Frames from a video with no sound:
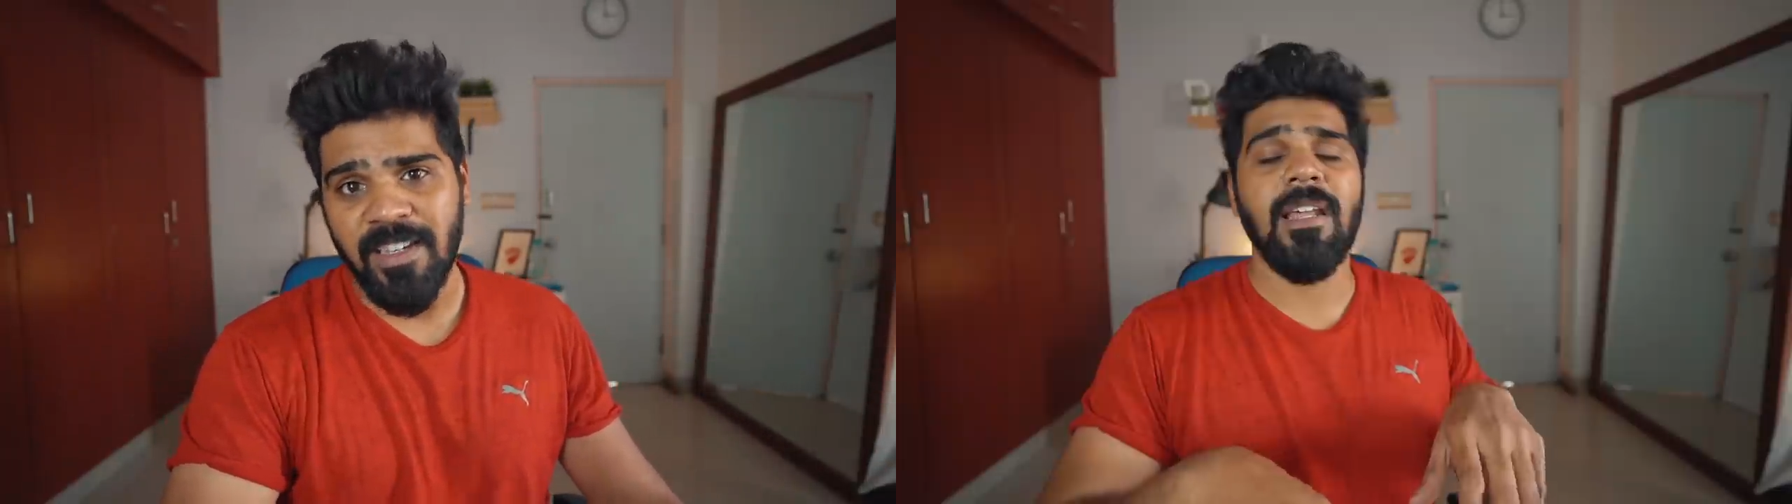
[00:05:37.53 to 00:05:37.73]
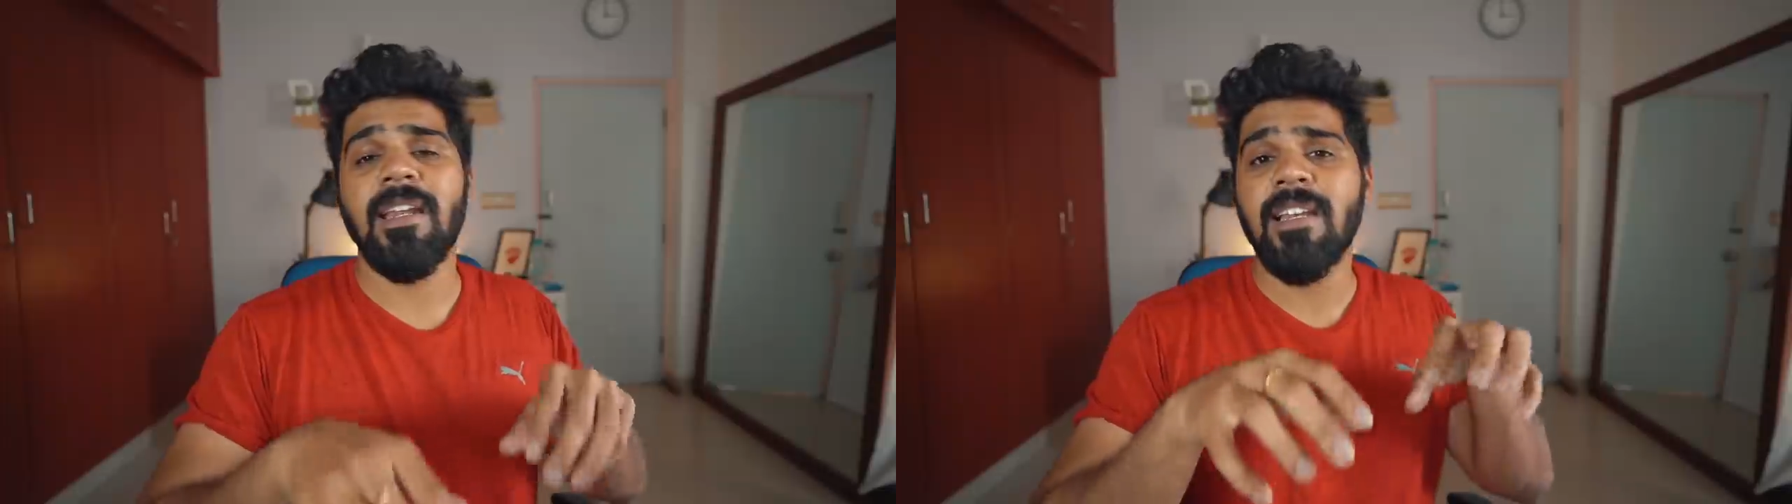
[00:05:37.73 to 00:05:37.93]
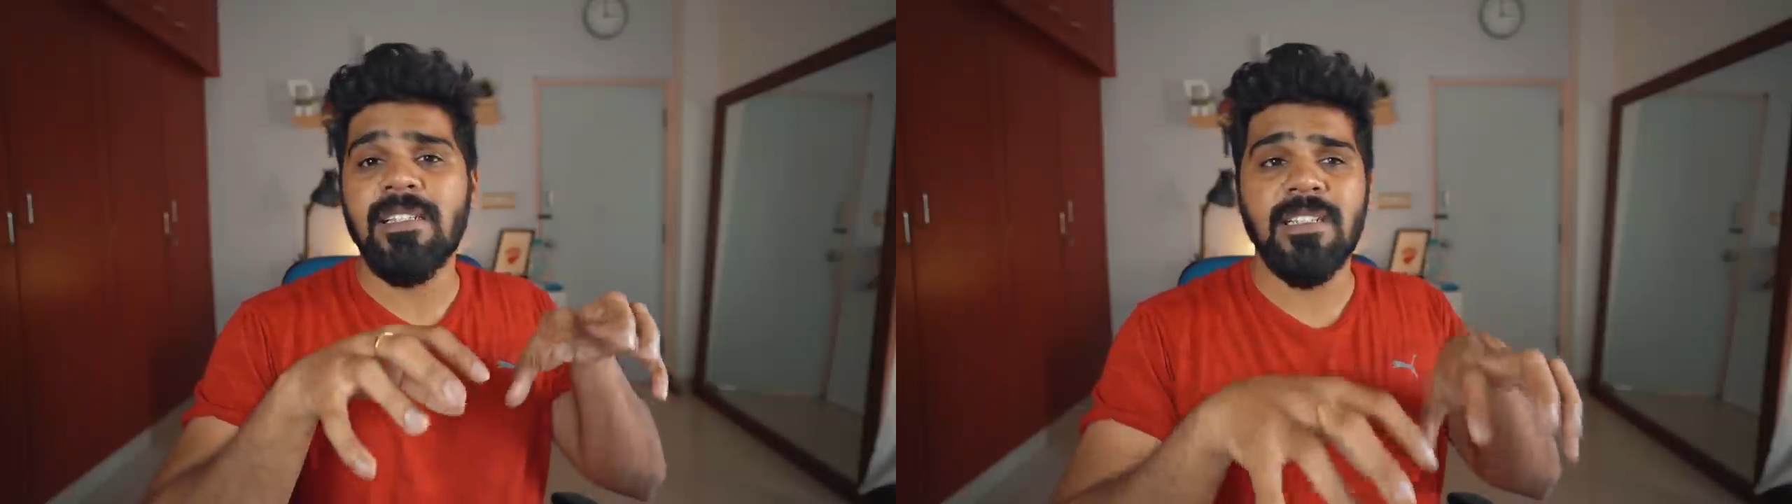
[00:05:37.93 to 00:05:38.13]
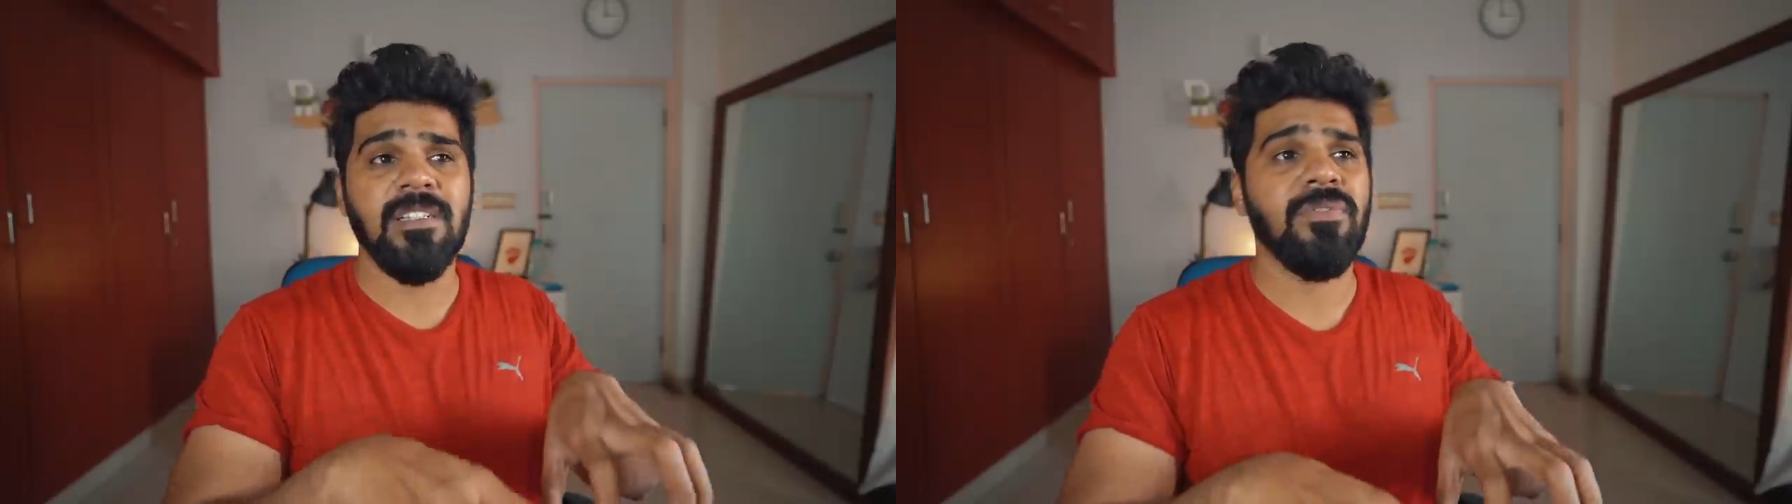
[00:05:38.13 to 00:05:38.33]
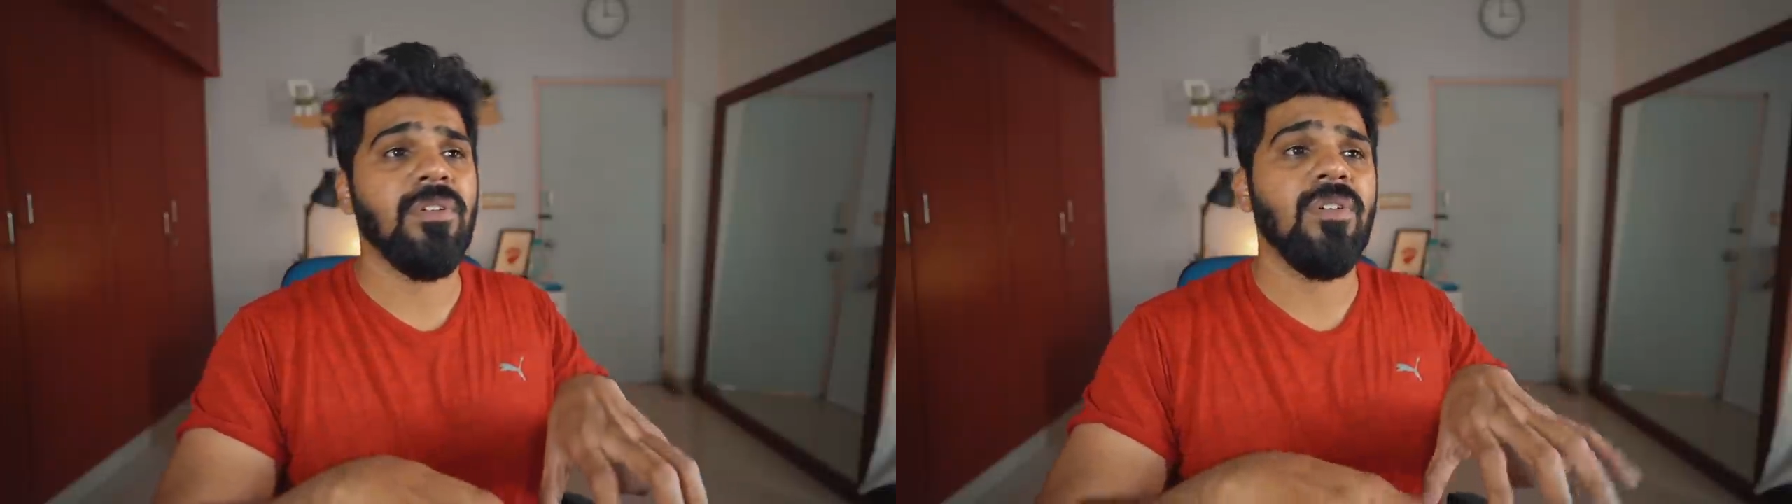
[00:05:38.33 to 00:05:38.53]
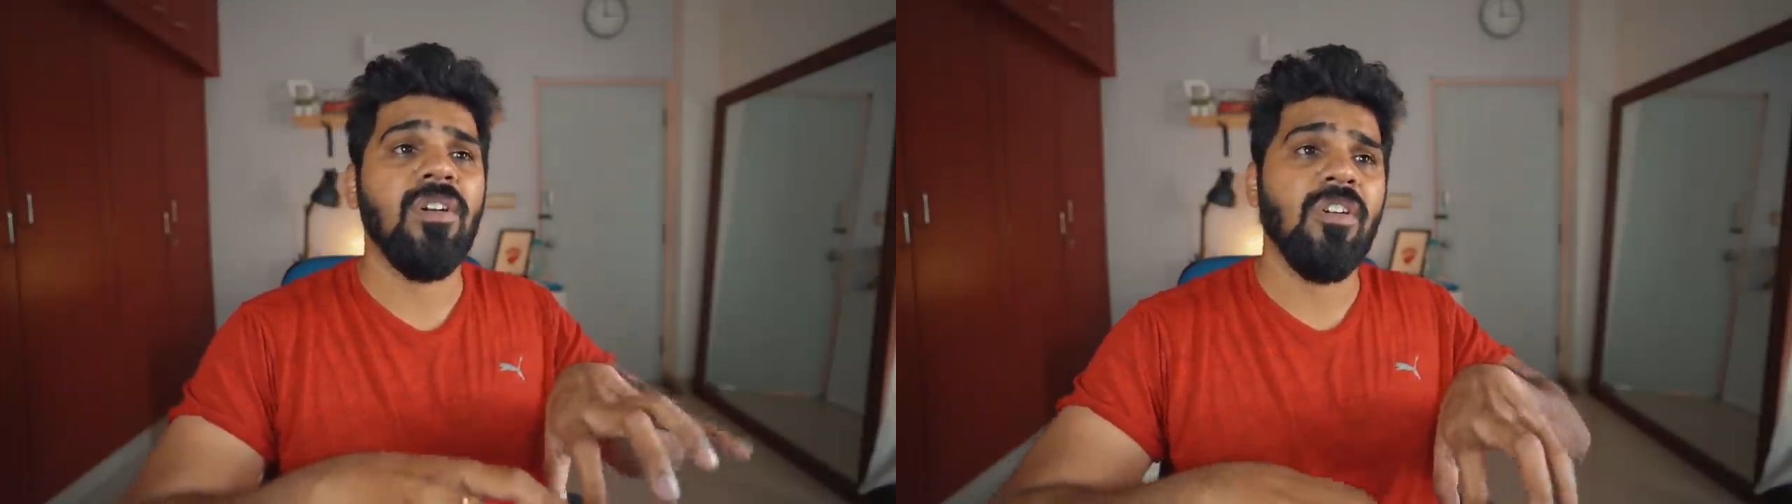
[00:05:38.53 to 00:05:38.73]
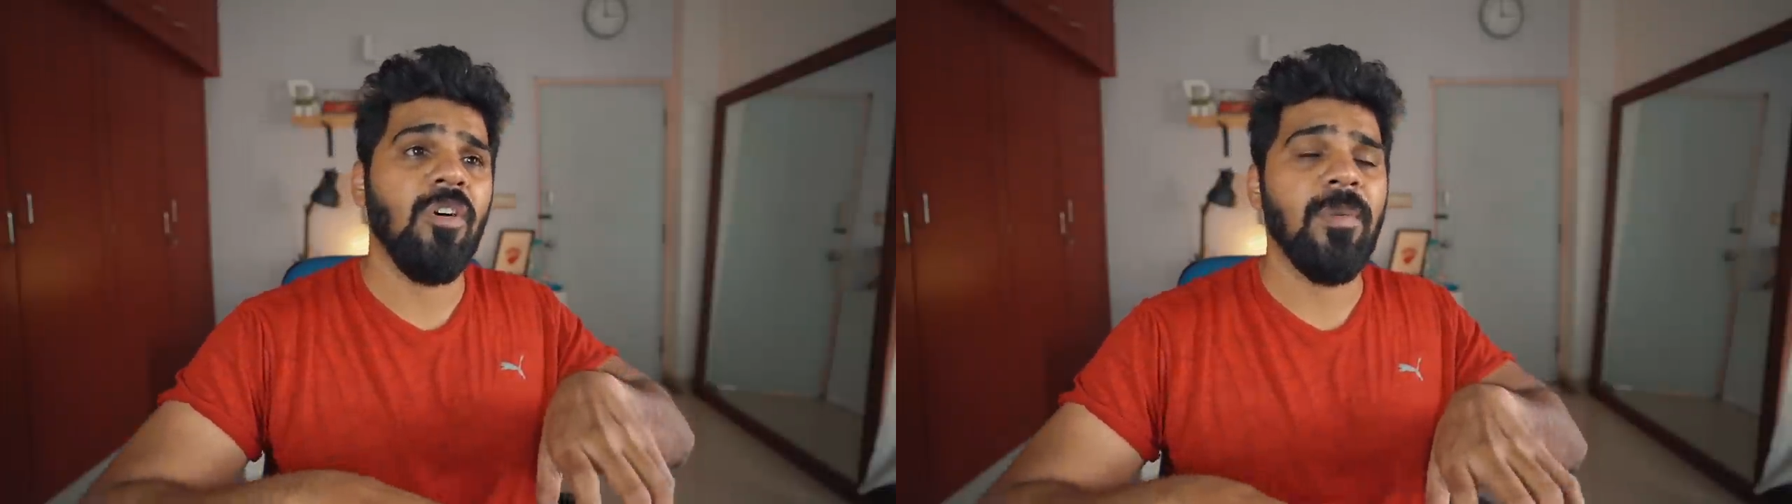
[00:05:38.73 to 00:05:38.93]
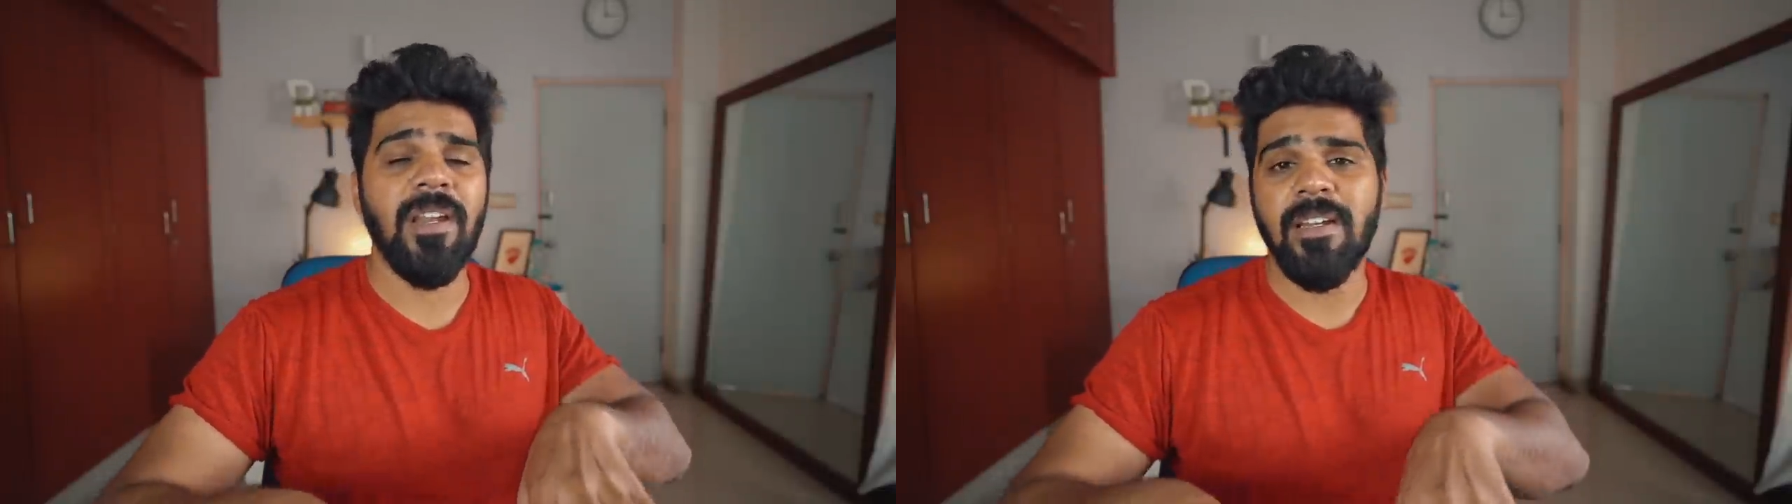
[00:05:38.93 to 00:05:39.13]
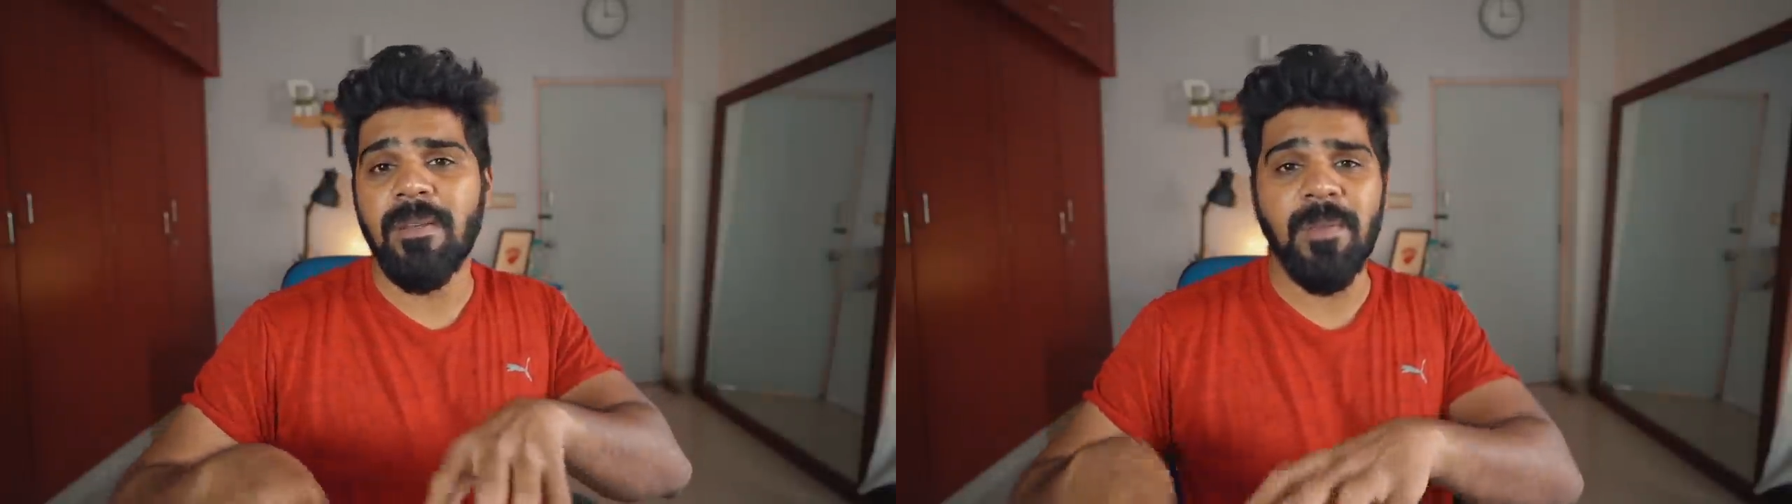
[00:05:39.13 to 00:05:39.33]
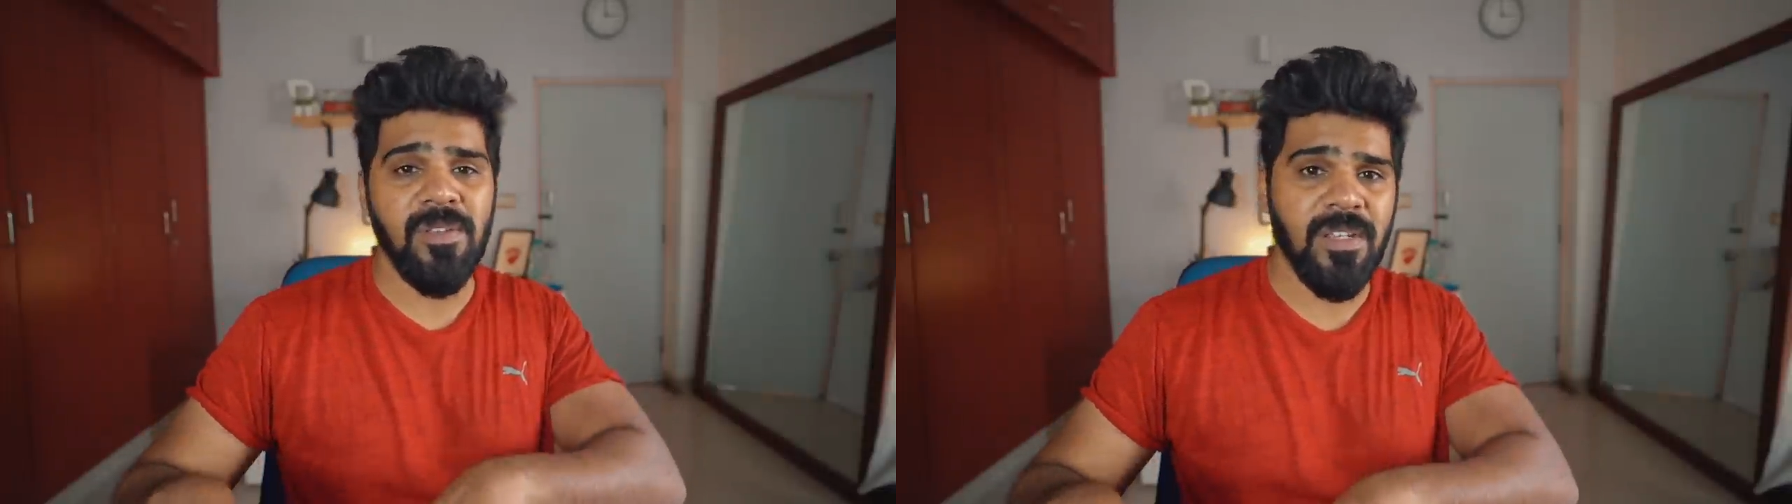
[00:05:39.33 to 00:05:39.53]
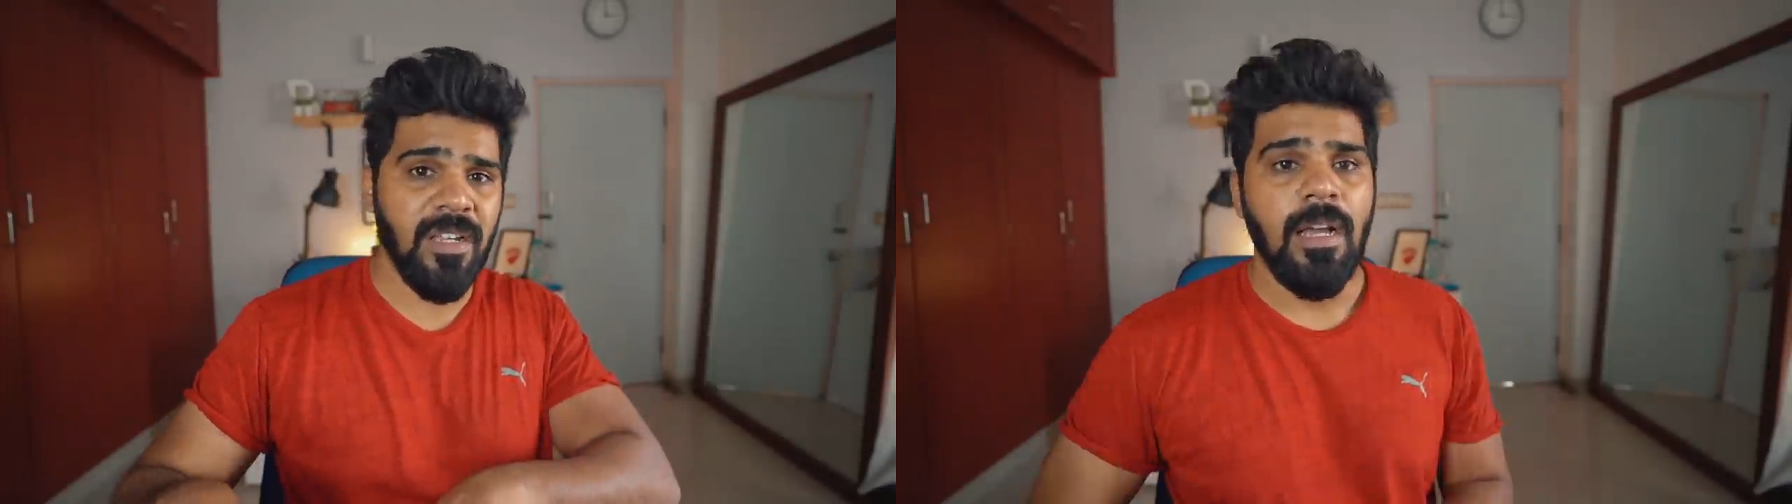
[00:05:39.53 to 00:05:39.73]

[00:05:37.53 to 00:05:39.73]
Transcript: Directly I search for non-copyrighted music.